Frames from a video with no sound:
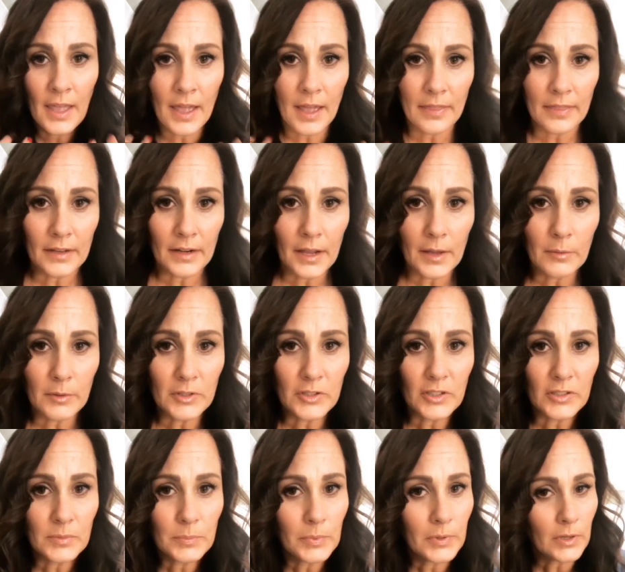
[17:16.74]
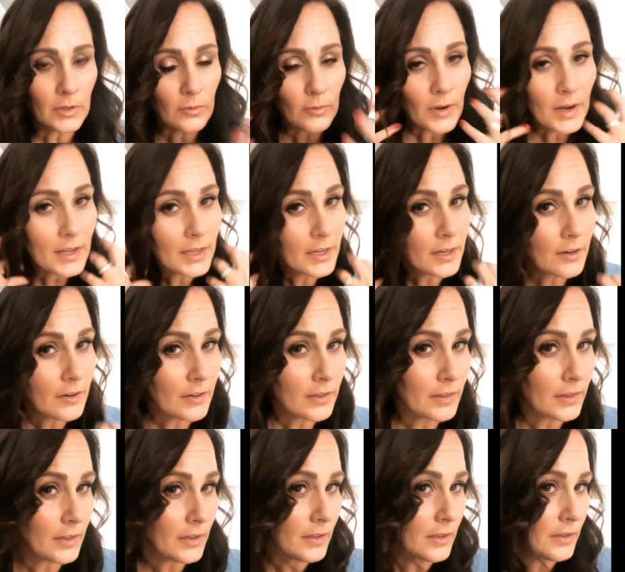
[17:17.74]
and then I would just put it right here
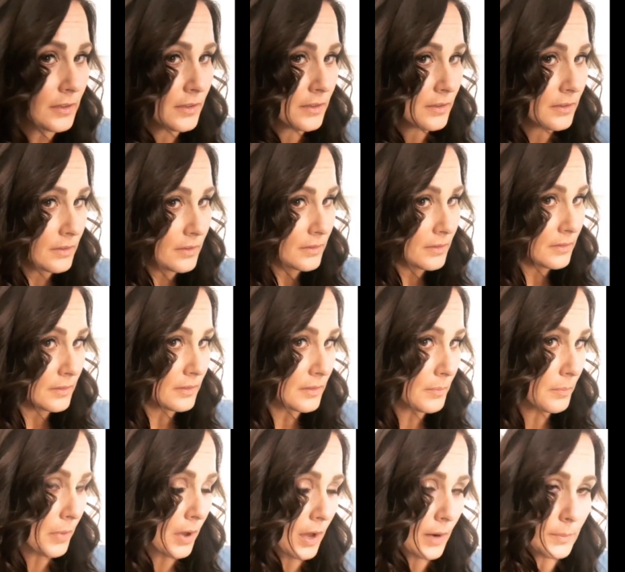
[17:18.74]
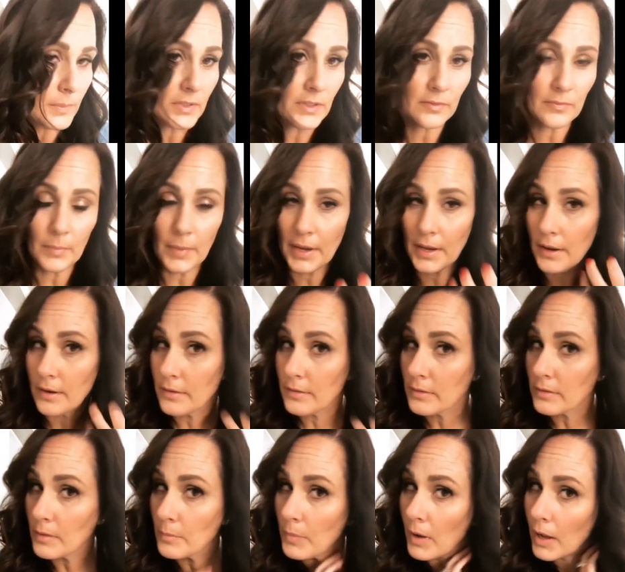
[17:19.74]
in the bottom
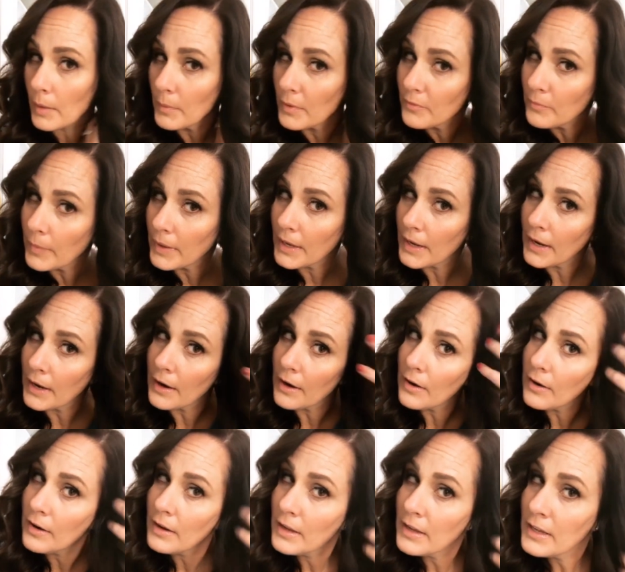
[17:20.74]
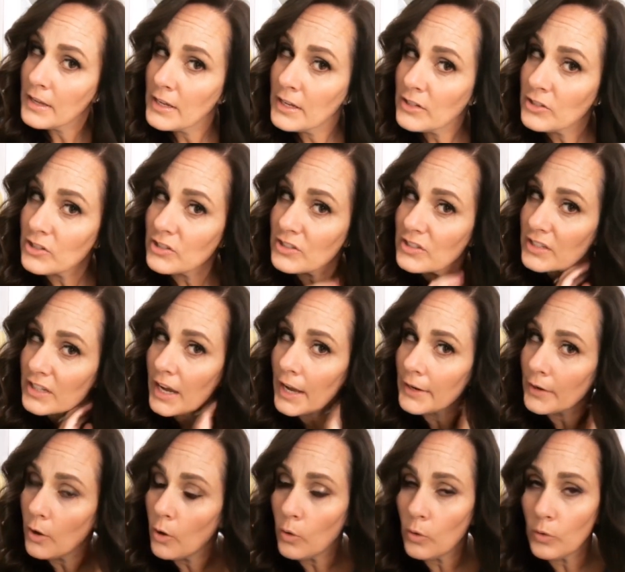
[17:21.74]
of my hair, just to
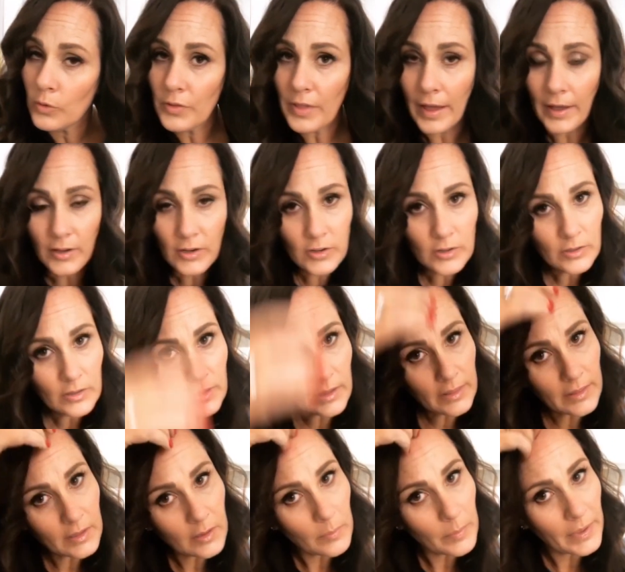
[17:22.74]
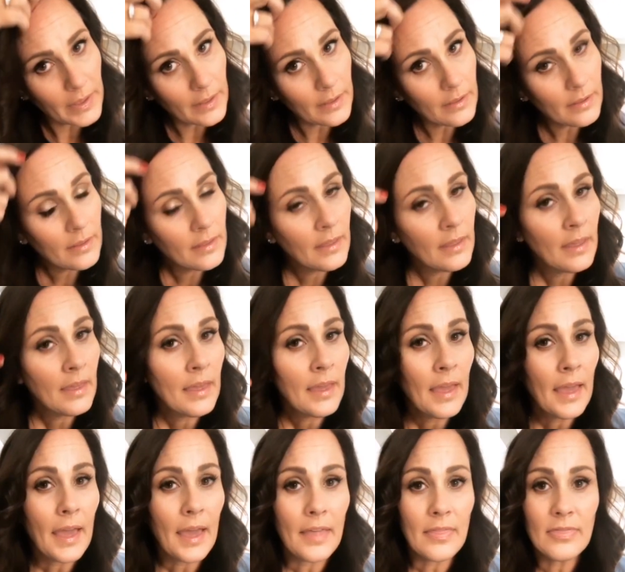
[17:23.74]
kind of hold that curl a little bit.
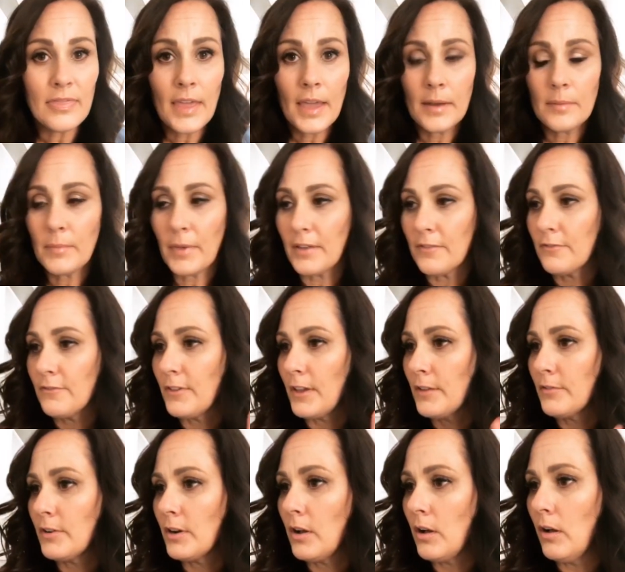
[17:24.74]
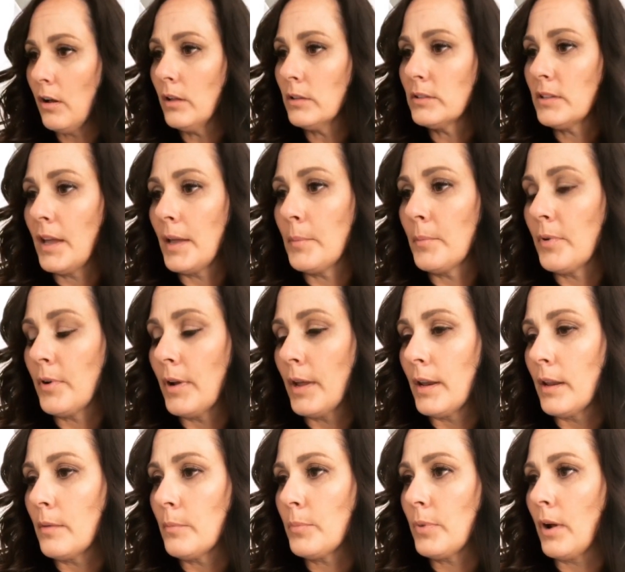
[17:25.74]
And then my favorite all-time
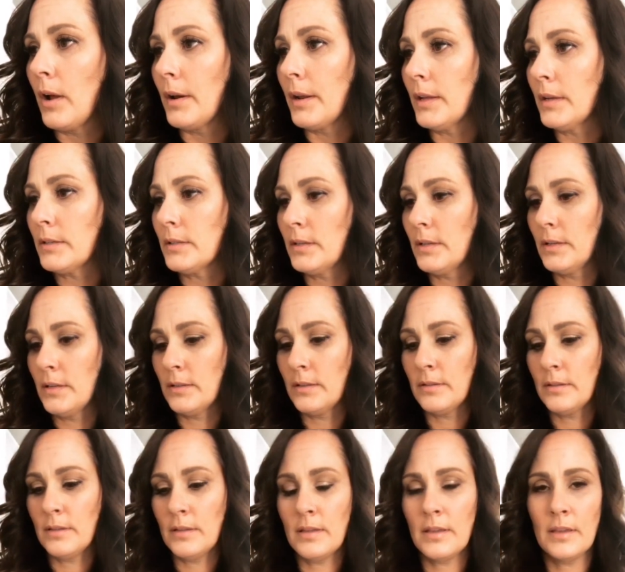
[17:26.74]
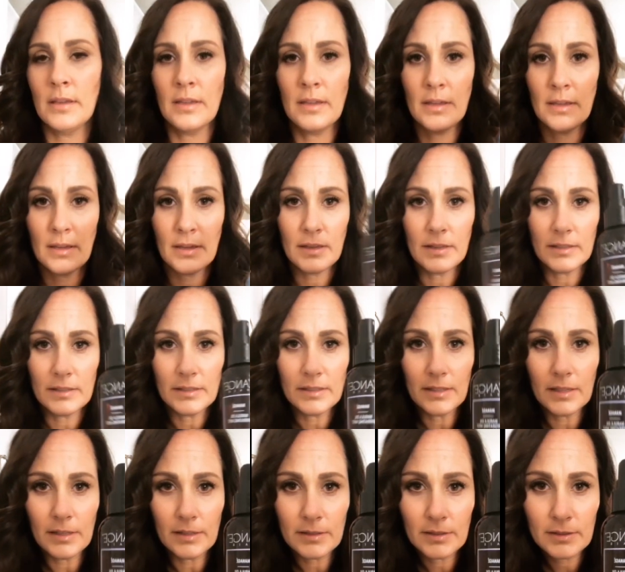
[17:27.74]
product is
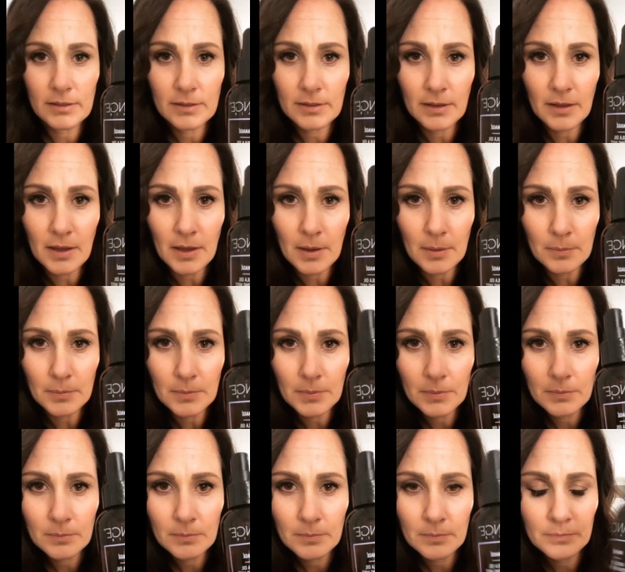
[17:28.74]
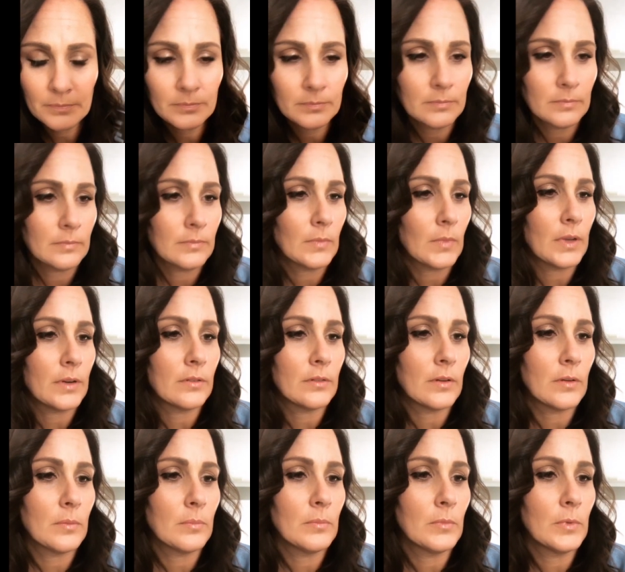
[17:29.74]
this I don't
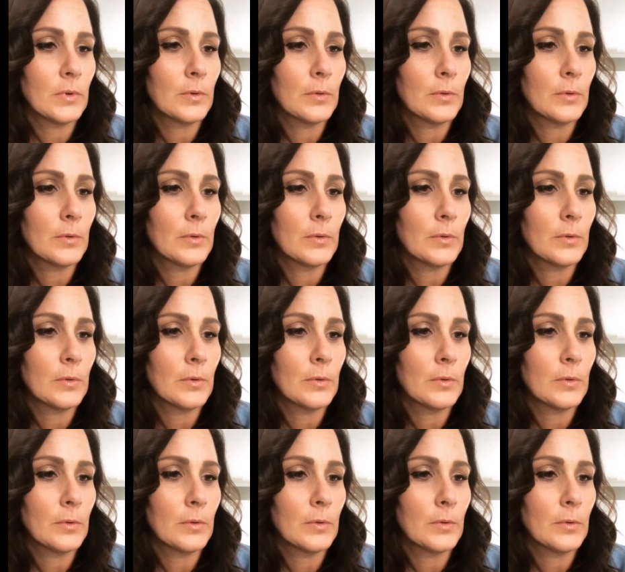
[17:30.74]
know,